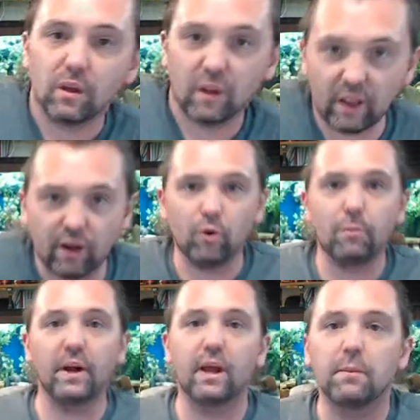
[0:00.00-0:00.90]
Hello,
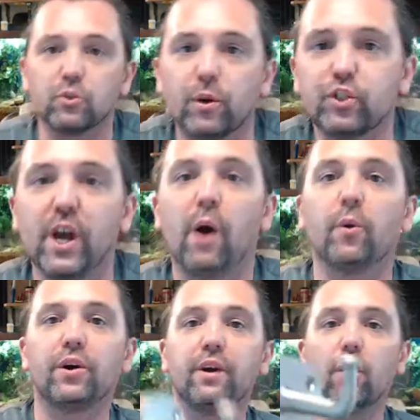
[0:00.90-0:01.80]
my name is Rich
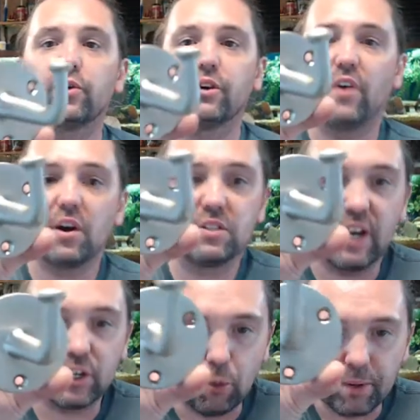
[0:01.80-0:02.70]
Howard, owner of
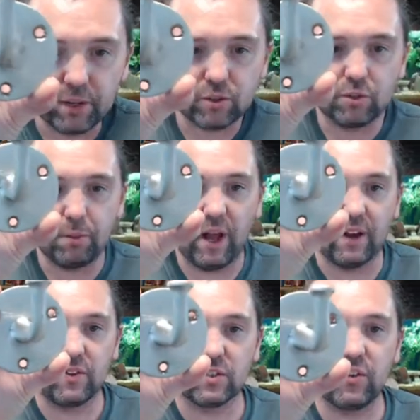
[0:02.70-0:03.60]
Architectural Builder Supply, and
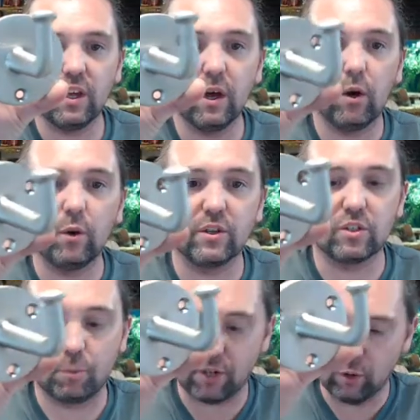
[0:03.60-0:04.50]
this video is to
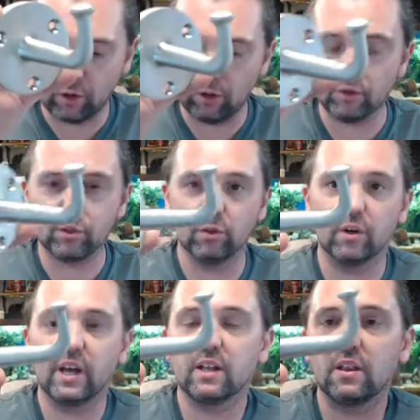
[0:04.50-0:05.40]
bring you a closer
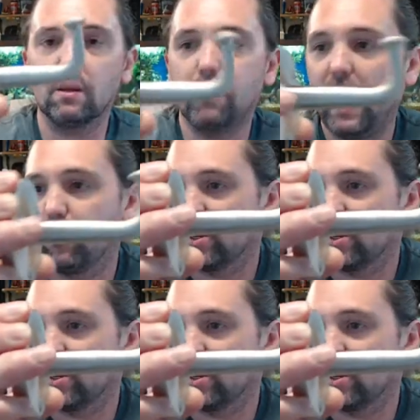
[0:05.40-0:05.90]
look at the Bobrick